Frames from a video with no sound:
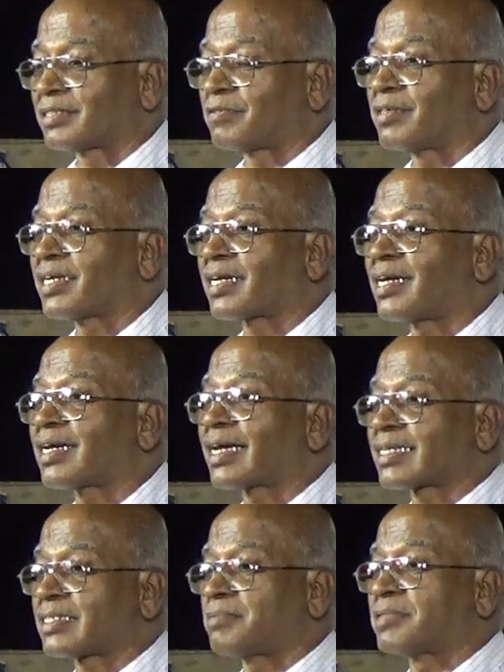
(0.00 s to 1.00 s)
So we cannot
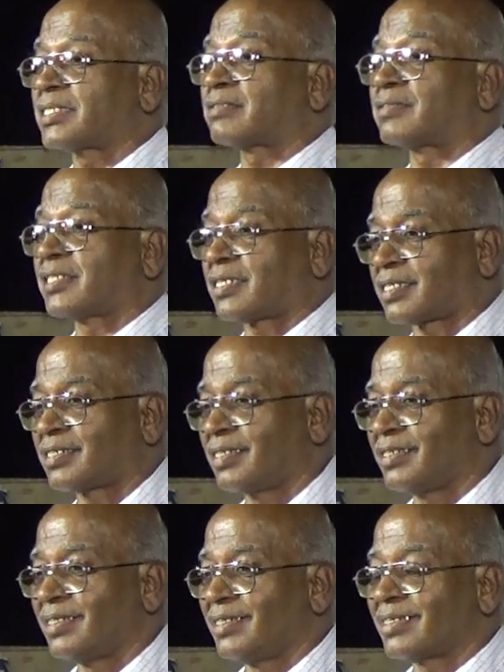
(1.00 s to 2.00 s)
accept that we are
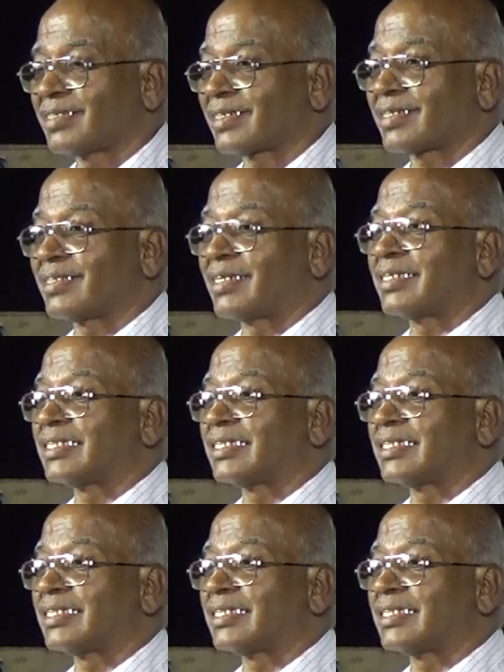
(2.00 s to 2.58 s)
second-rate.